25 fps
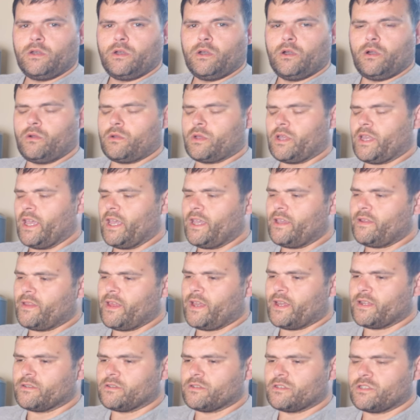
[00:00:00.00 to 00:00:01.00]
Okay
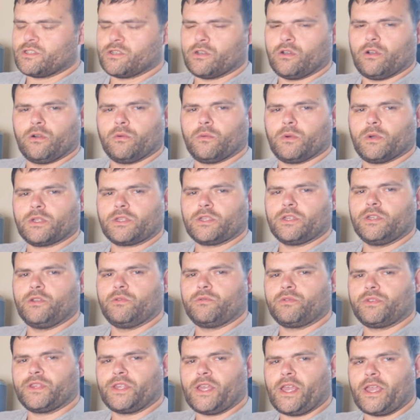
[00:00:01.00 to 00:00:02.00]
then, so what did
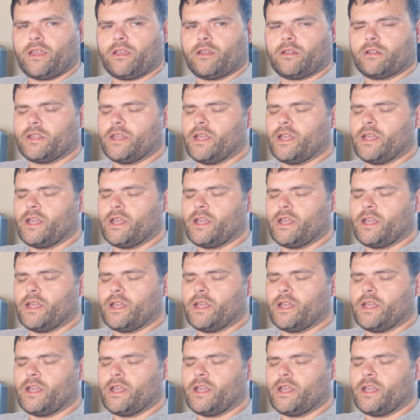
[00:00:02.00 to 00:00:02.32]
you think?